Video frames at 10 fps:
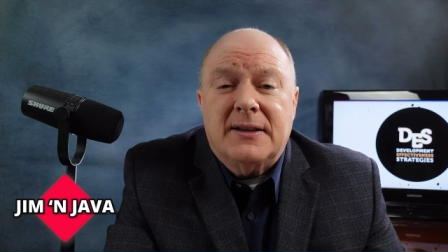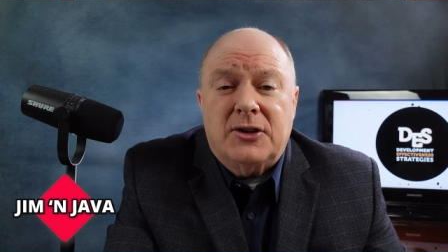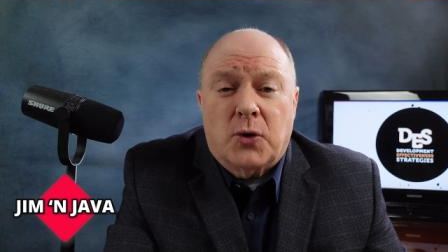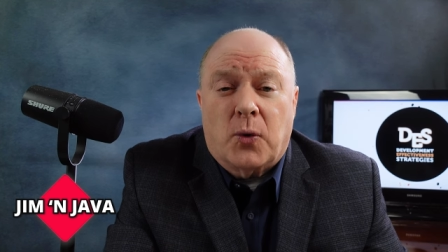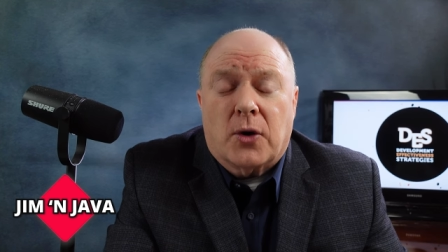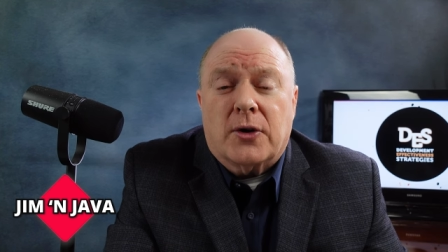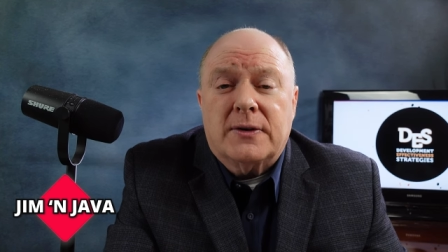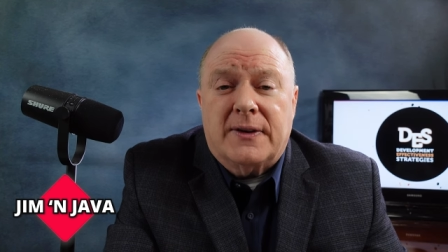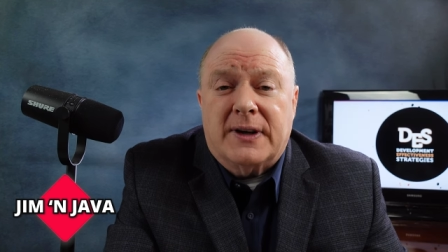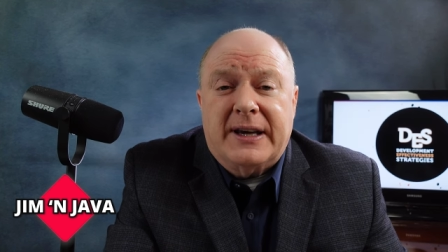your
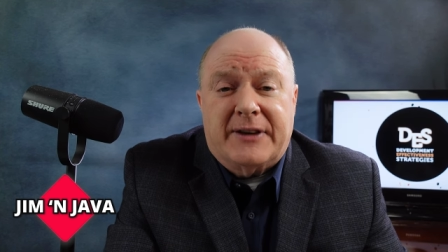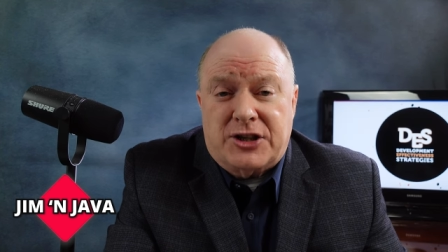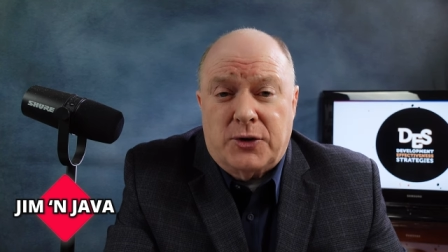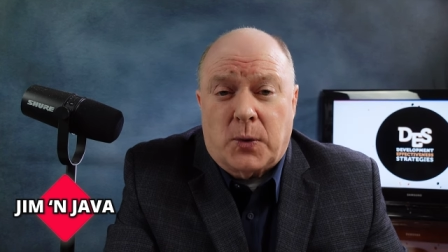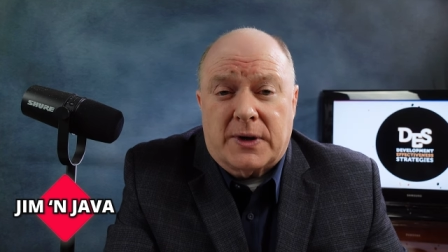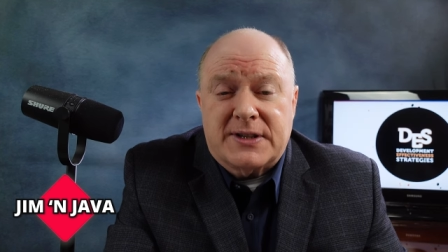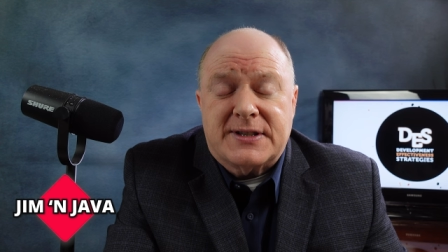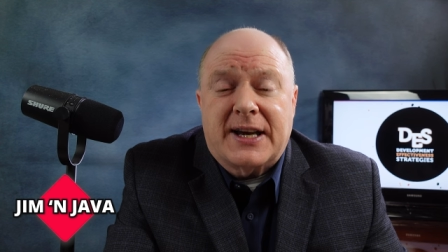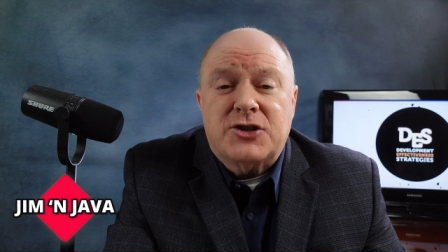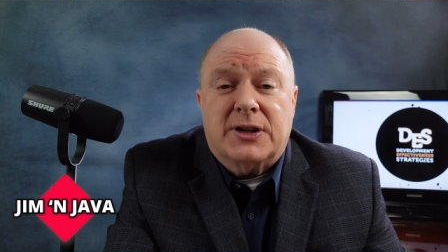the giving to your
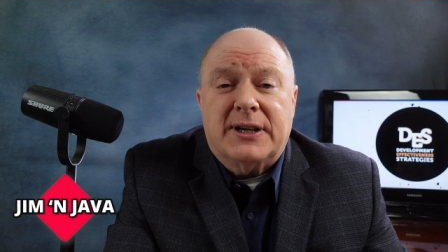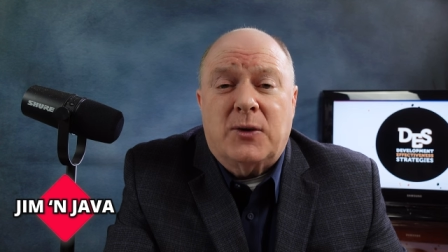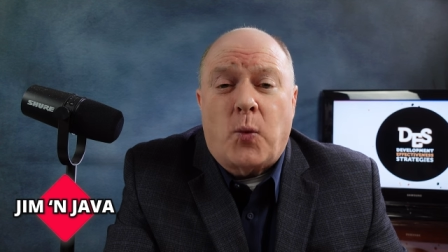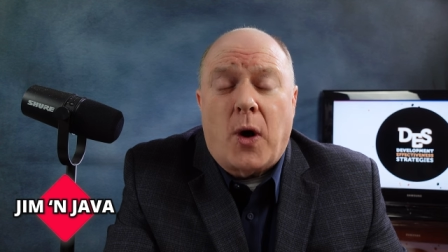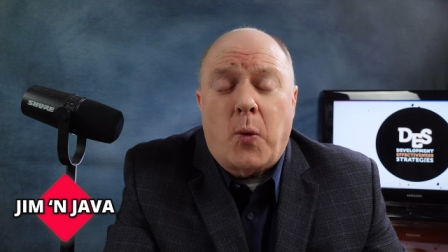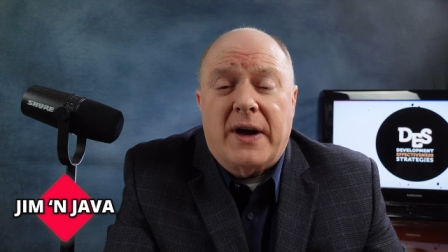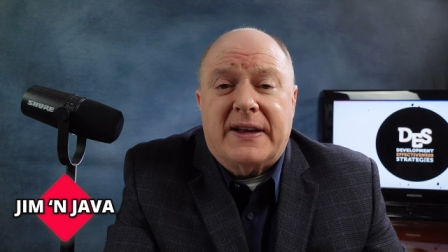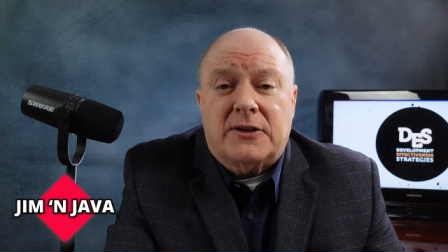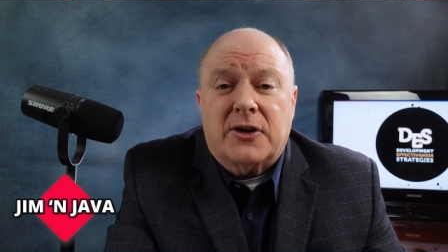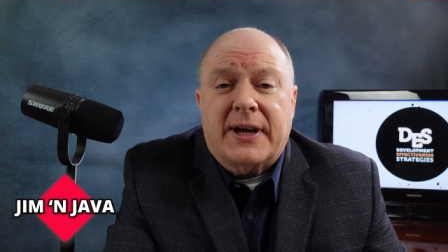organization and what way
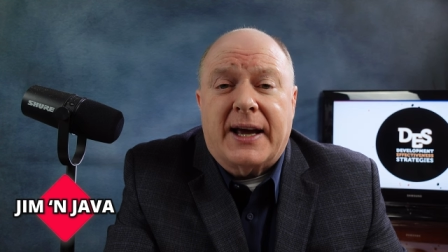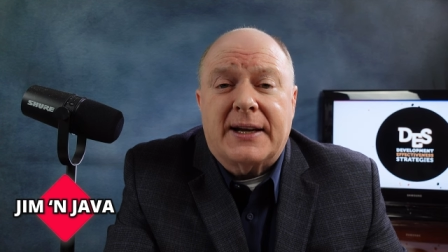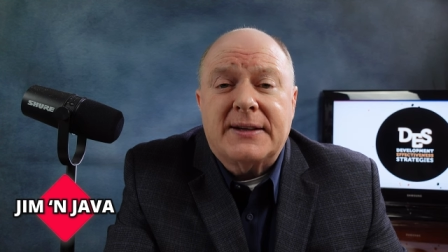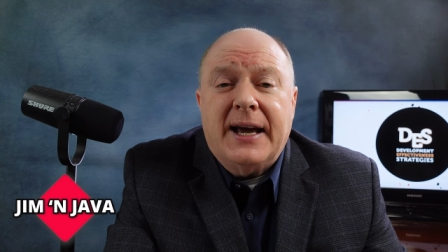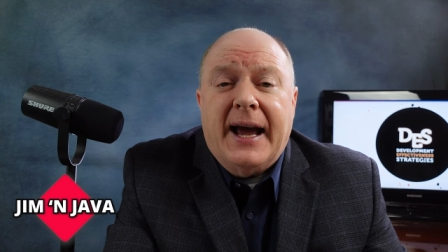they look at it.